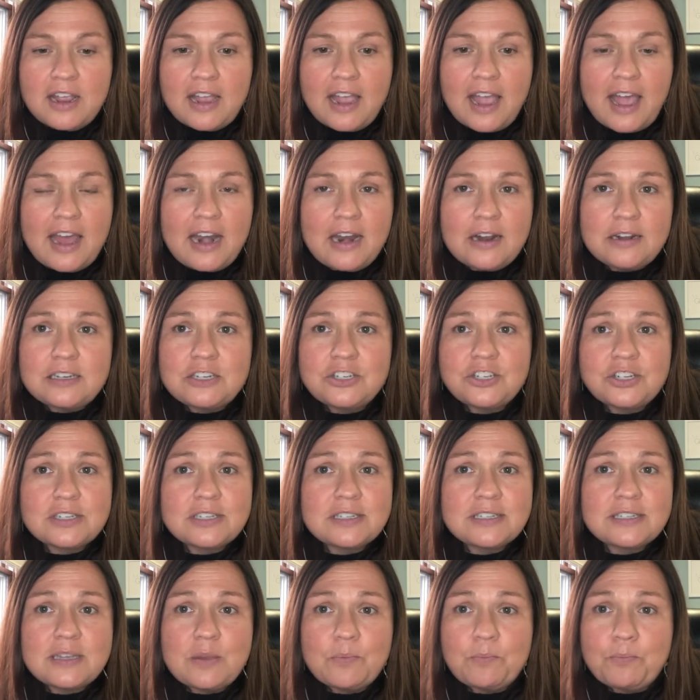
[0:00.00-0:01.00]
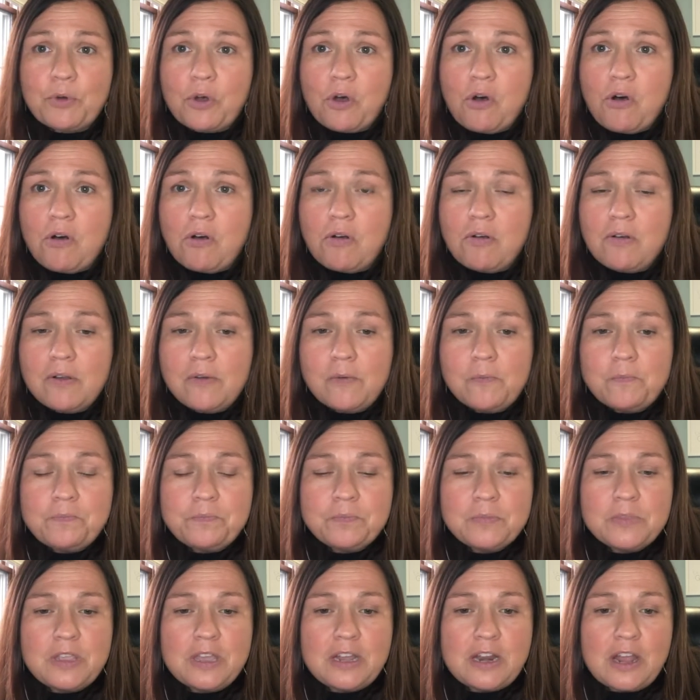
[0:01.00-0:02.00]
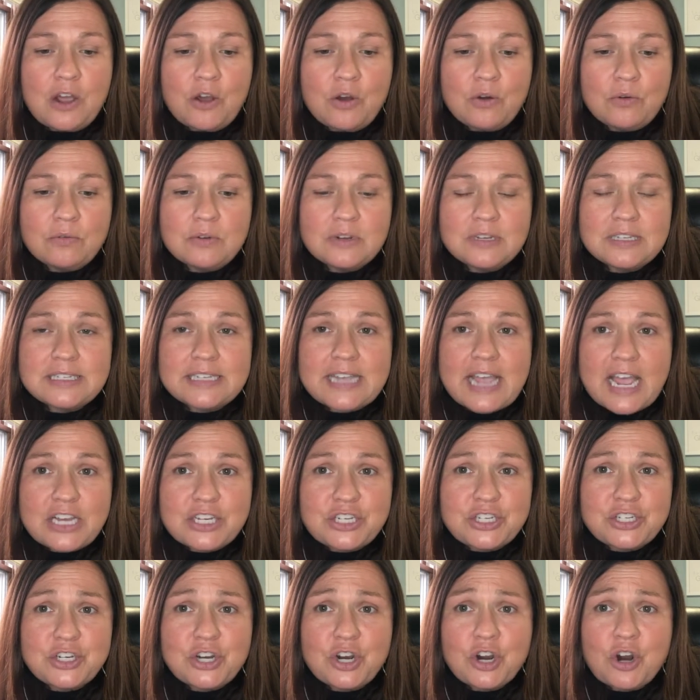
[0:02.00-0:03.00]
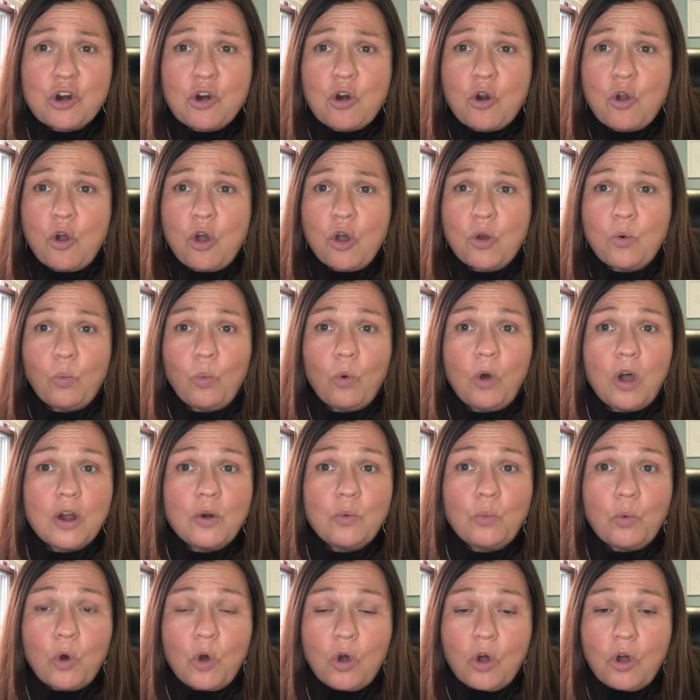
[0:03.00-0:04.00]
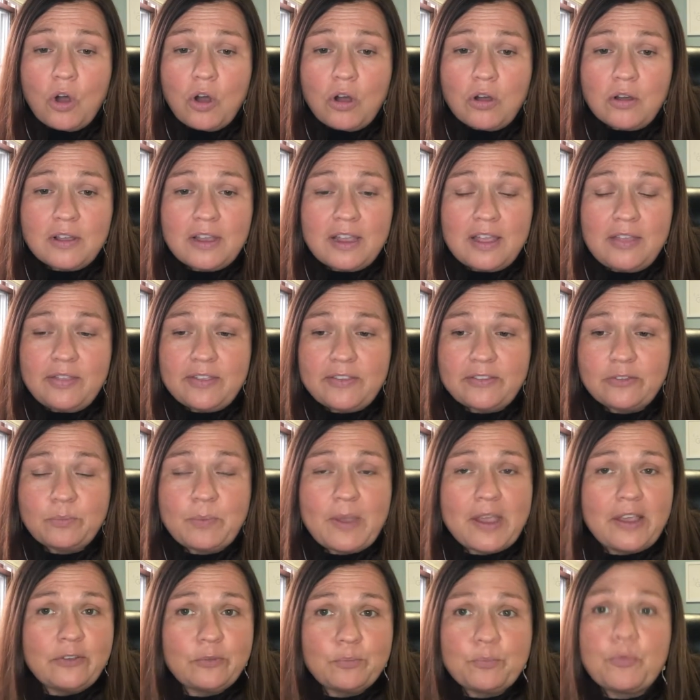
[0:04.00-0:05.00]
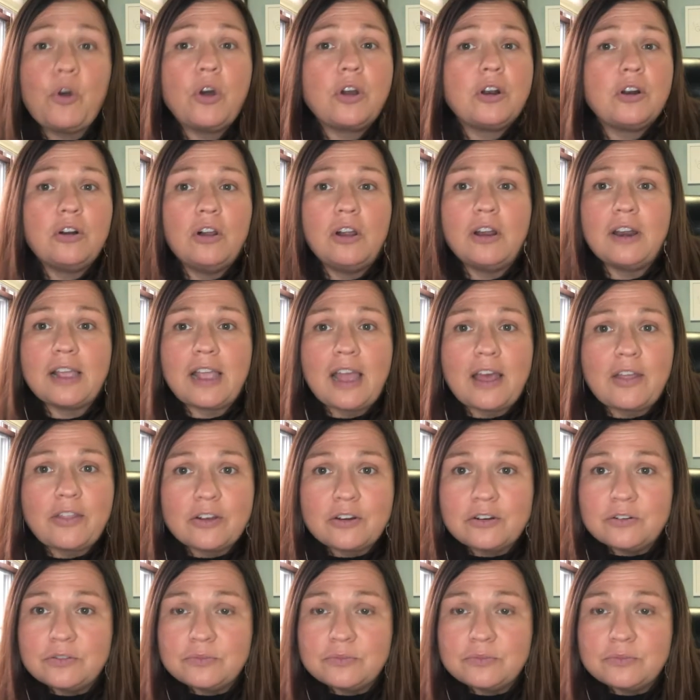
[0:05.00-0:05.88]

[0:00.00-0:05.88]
And it's just simple, texture on one wall in the space brought it all together.